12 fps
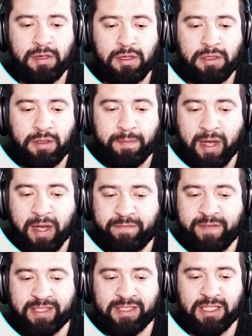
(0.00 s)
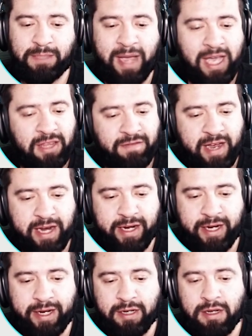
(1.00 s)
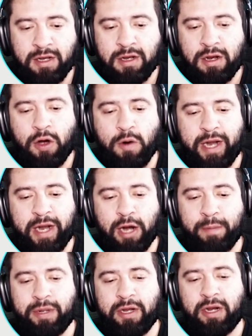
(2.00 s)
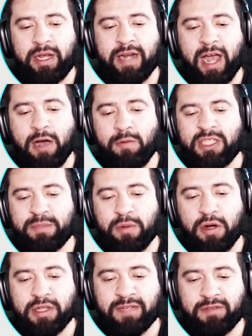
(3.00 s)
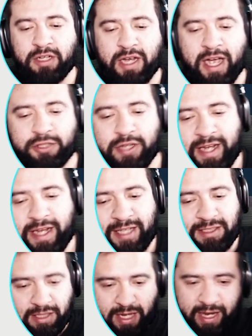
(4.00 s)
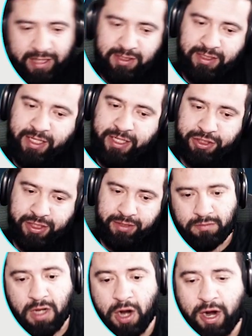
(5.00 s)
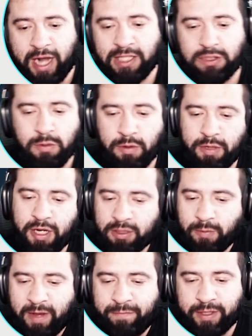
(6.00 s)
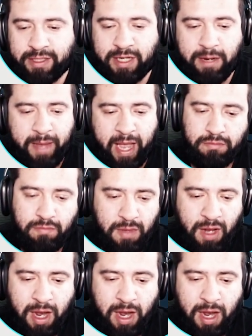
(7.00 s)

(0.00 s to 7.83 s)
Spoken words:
Bug fixes, pathfinding, own airplane now respawns after contract cancellation. Oh, that's cool. You don't have to wait for it to come back.